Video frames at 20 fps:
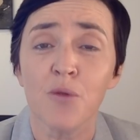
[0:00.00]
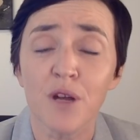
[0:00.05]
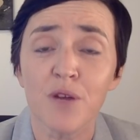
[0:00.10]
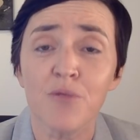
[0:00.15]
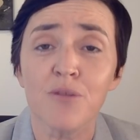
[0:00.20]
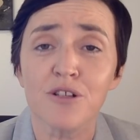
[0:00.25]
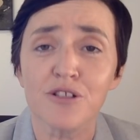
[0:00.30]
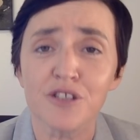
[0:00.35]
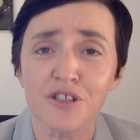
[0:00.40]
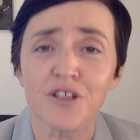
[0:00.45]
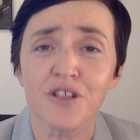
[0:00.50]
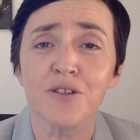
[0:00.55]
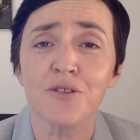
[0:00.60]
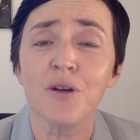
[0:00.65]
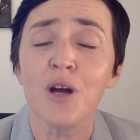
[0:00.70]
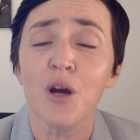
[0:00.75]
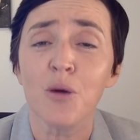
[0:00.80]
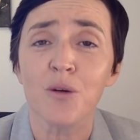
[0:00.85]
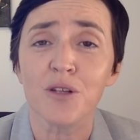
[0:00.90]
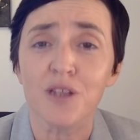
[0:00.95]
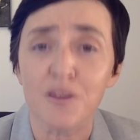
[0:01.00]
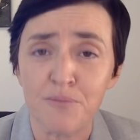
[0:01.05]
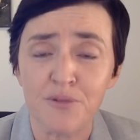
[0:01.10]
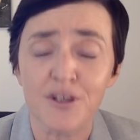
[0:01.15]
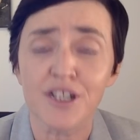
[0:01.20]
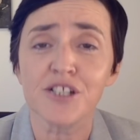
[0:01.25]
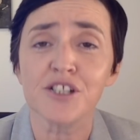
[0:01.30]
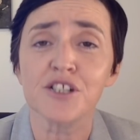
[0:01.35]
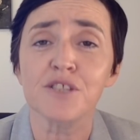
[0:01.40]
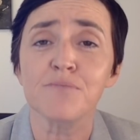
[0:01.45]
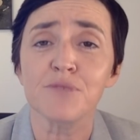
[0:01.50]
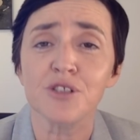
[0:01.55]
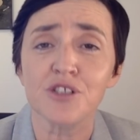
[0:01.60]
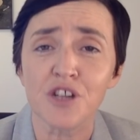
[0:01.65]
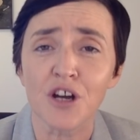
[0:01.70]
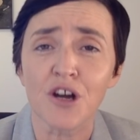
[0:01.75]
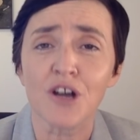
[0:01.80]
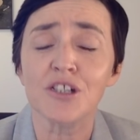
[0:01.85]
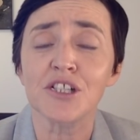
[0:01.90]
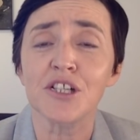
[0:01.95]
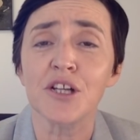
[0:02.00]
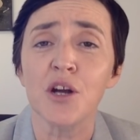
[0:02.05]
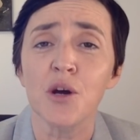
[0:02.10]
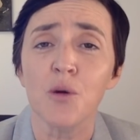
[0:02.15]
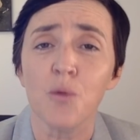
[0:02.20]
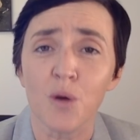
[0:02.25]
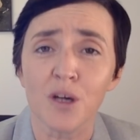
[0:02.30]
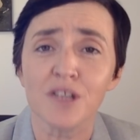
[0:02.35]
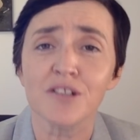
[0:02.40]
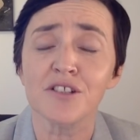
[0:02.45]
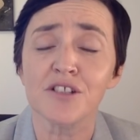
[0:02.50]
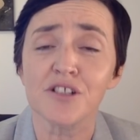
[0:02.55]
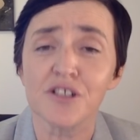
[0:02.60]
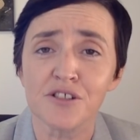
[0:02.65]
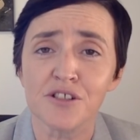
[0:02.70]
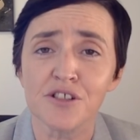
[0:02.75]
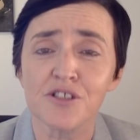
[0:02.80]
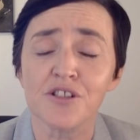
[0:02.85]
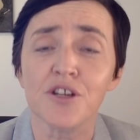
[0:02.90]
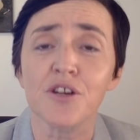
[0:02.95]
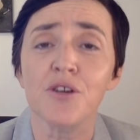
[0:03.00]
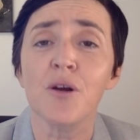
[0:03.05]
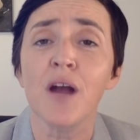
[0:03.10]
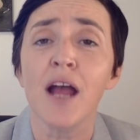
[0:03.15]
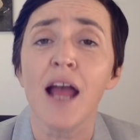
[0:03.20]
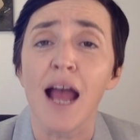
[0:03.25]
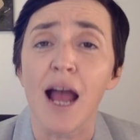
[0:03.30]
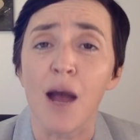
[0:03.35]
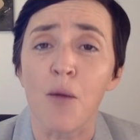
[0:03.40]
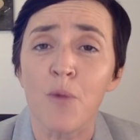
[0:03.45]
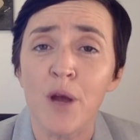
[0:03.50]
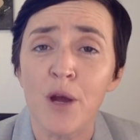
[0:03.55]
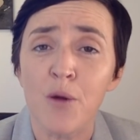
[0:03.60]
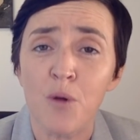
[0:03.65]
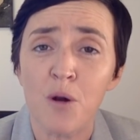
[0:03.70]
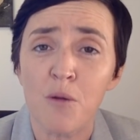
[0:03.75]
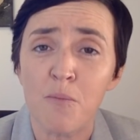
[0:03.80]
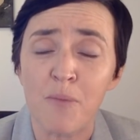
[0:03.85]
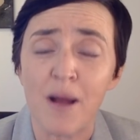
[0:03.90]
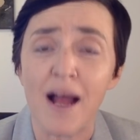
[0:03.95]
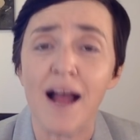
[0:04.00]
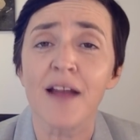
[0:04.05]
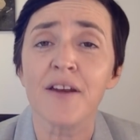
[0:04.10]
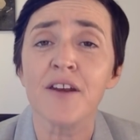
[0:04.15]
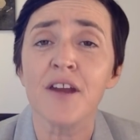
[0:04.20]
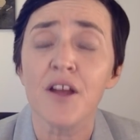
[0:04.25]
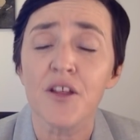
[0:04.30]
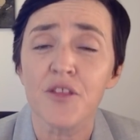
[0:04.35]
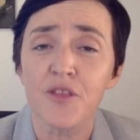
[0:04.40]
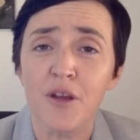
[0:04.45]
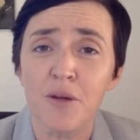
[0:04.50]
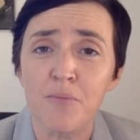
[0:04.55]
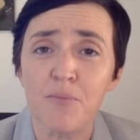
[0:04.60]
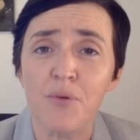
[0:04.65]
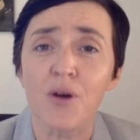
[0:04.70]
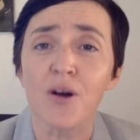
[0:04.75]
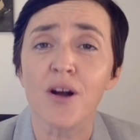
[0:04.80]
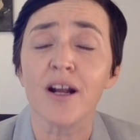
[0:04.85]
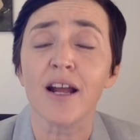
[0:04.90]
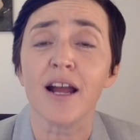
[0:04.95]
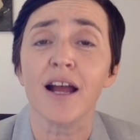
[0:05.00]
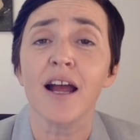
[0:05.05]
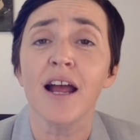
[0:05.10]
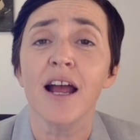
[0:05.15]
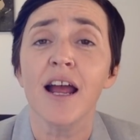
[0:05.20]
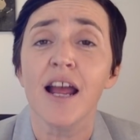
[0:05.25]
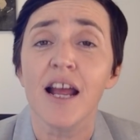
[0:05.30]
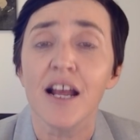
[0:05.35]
We will do what the British majority wants us to do, and we will ban the burqa